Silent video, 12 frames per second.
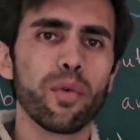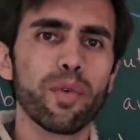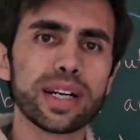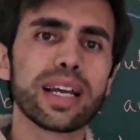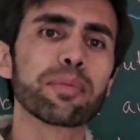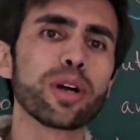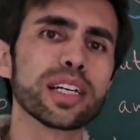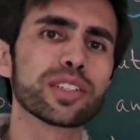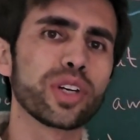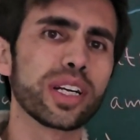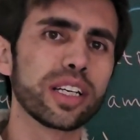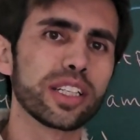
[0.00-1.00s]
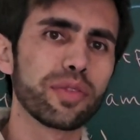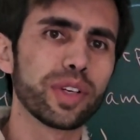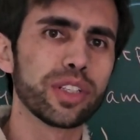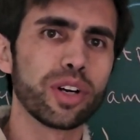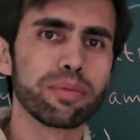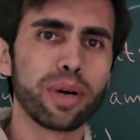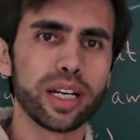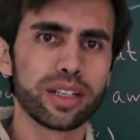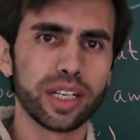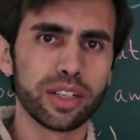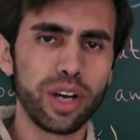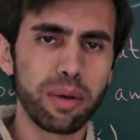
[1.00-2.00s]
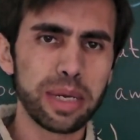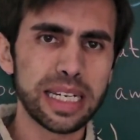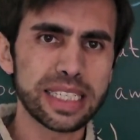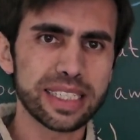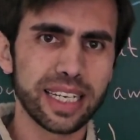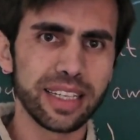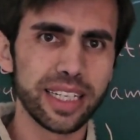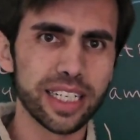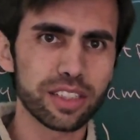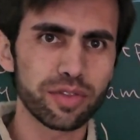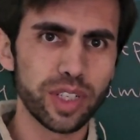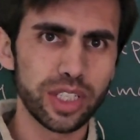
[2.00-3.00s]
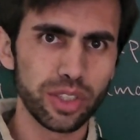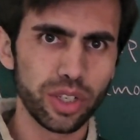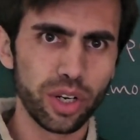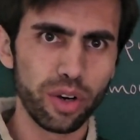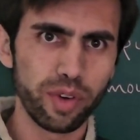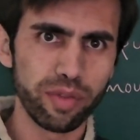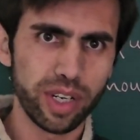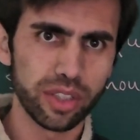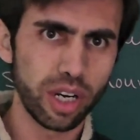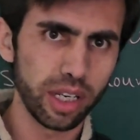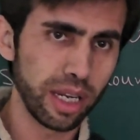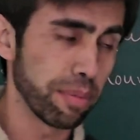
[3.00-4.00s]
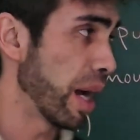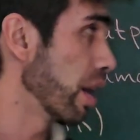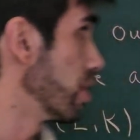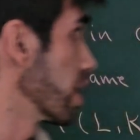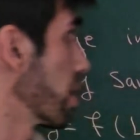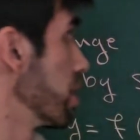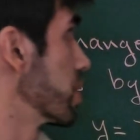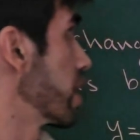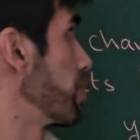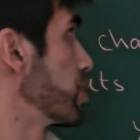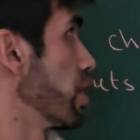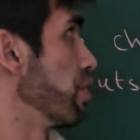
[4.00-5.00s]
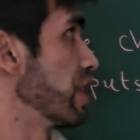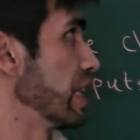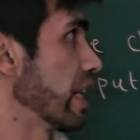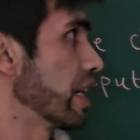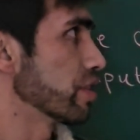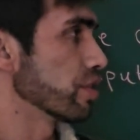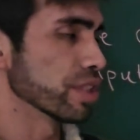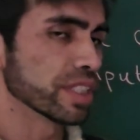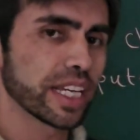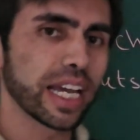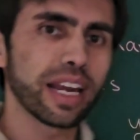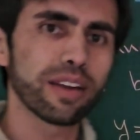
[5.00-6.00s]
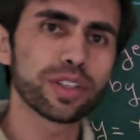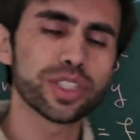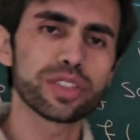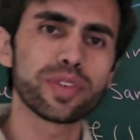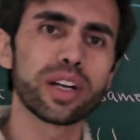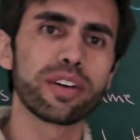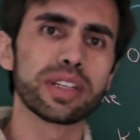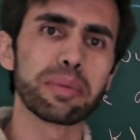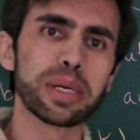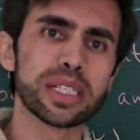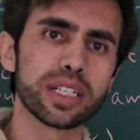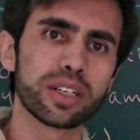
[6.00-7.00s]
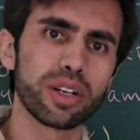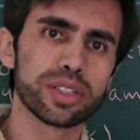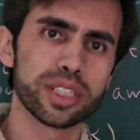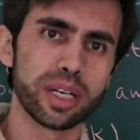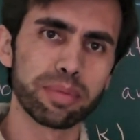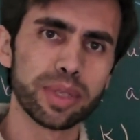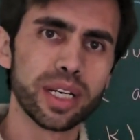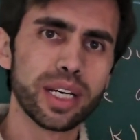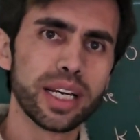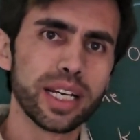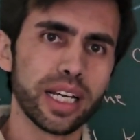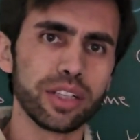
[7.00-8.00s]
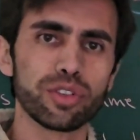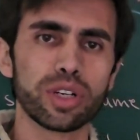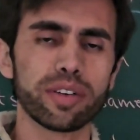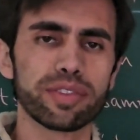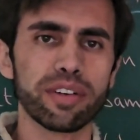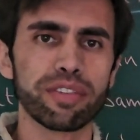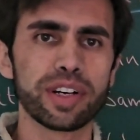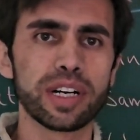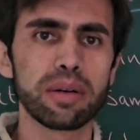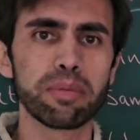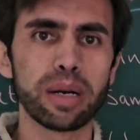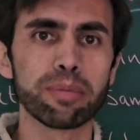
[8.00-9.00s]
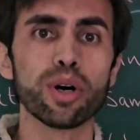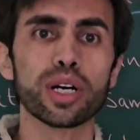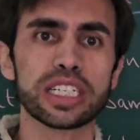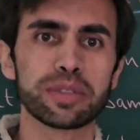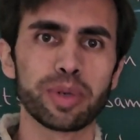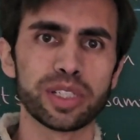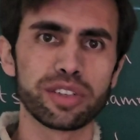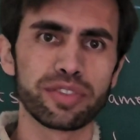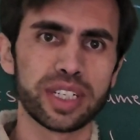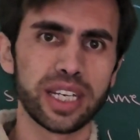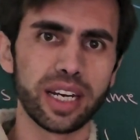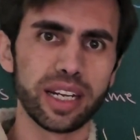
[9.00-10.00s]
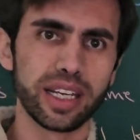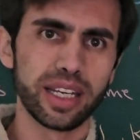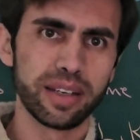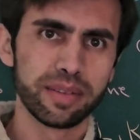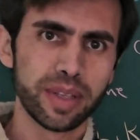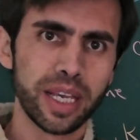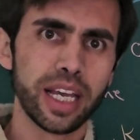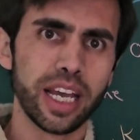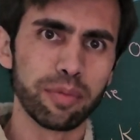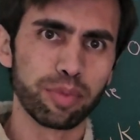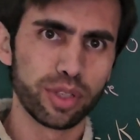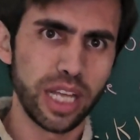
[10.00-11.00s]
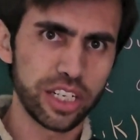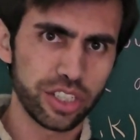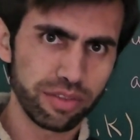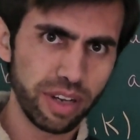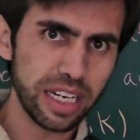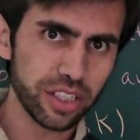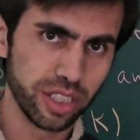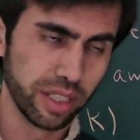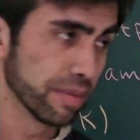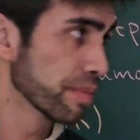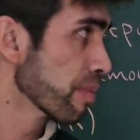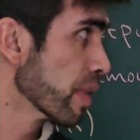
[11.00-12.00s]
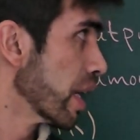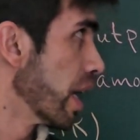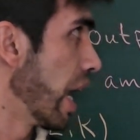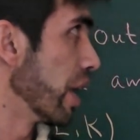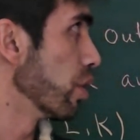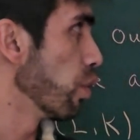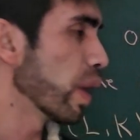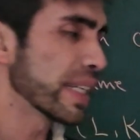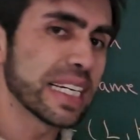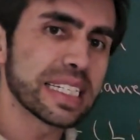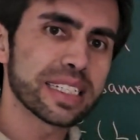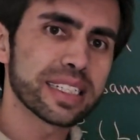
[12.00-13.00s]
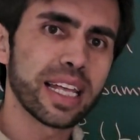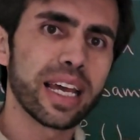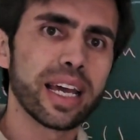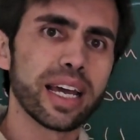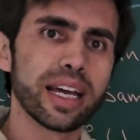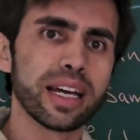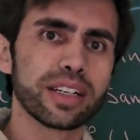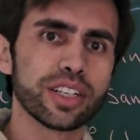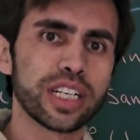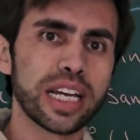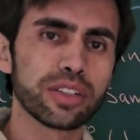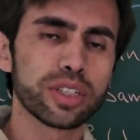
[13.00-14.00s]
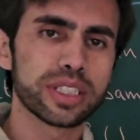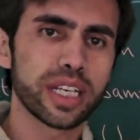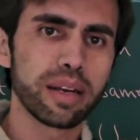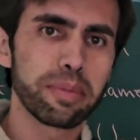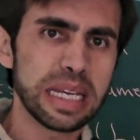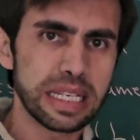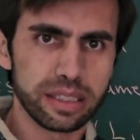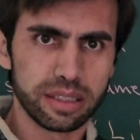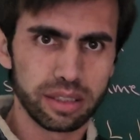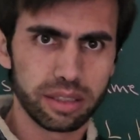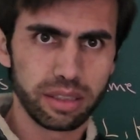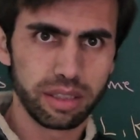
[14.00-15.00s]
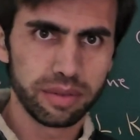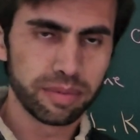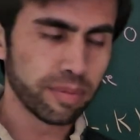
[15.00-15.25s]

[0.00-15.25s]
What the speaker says: Welcome guys to another video on microeconomics. In this video, we will talk about the concepts of return to scale, which is one of the basic concepts in theory of the firm and more specifically in production function. And what is the return to scale means?